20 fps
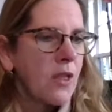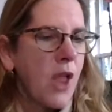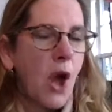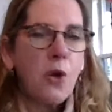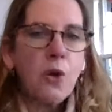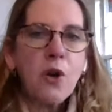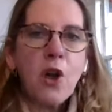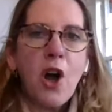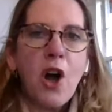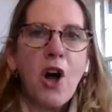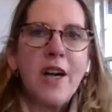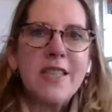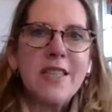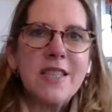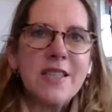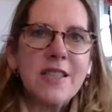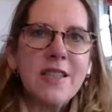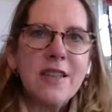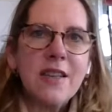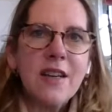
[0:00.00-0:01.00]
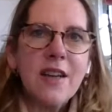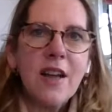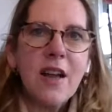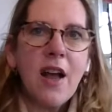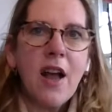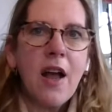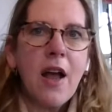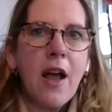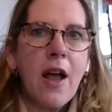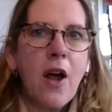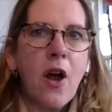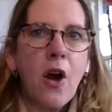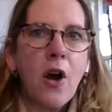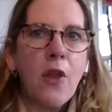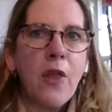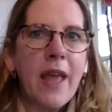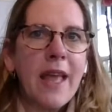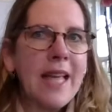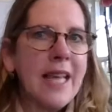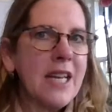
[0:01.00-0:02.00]
loan cost.
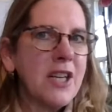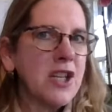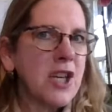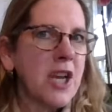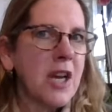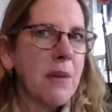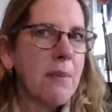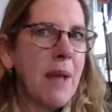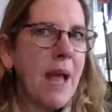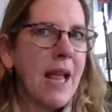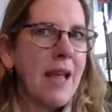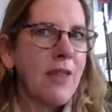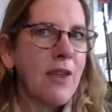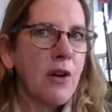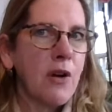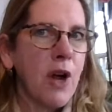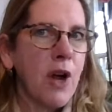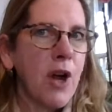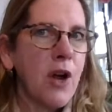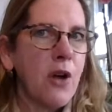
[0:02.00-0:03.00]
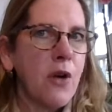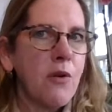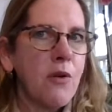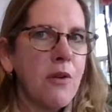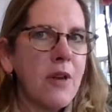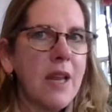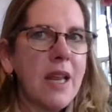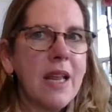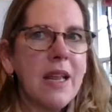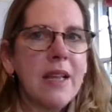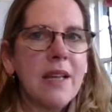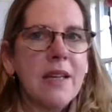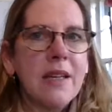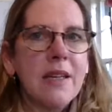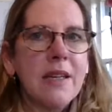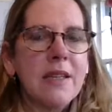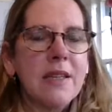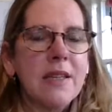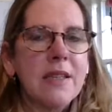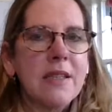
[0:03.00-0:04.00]
Are they each going to pay their own?
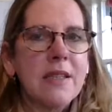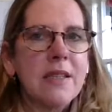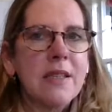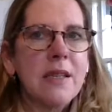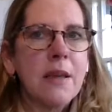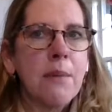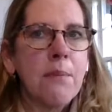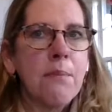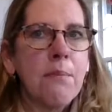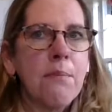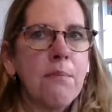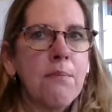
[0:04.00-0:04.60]
Is the